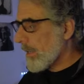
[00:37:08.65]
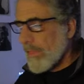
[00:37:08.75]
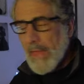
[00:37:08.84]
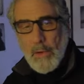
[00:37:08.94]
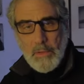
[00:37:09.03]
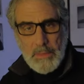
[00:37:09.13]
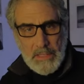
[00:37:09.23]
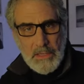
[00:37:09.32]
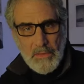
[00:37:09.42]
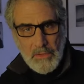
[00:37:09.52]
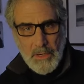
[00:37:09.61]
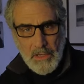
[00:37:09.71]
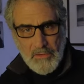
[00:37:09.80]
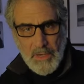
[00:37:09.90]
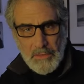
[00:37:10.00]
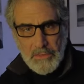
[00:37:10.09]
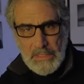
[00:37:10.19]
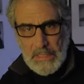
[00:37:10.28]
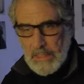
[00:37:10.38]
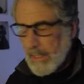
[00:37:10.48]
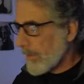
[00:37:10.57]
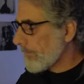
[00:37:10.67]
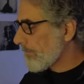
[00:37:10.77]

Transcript: that would be another part of my routine here.